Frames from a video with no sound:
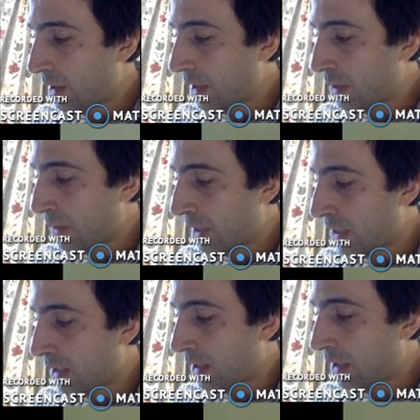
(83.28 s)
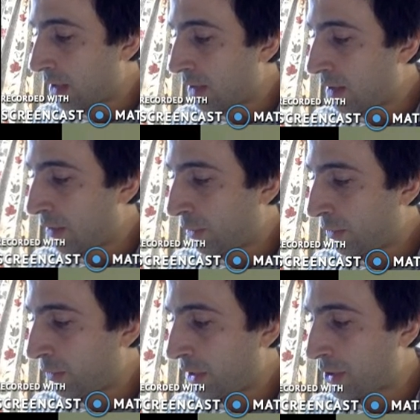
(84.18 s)
it's basically
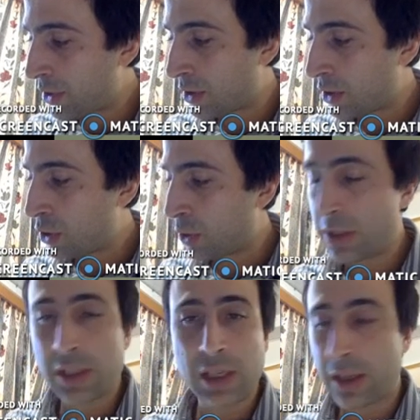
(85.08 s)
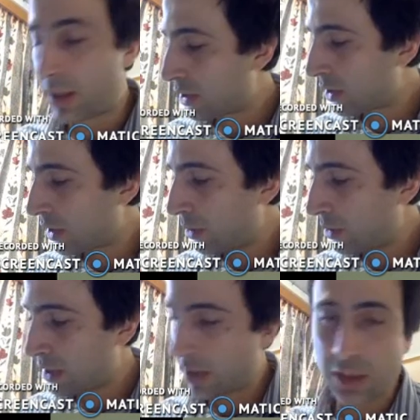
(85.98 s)
different functions joined together. So here
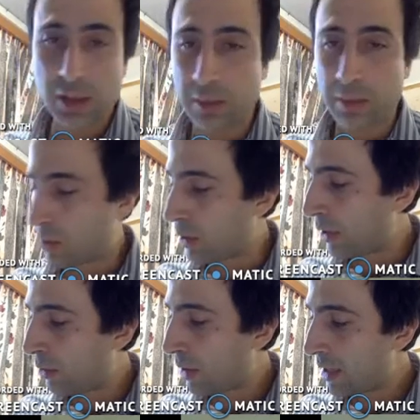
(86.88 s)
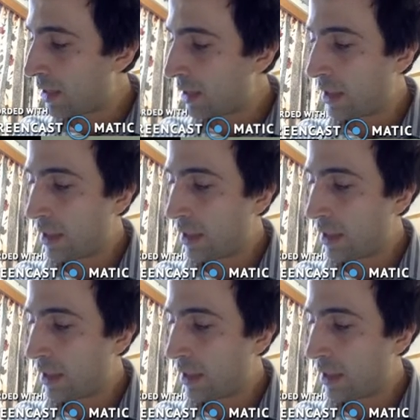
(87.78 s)
we see the slope's quite great.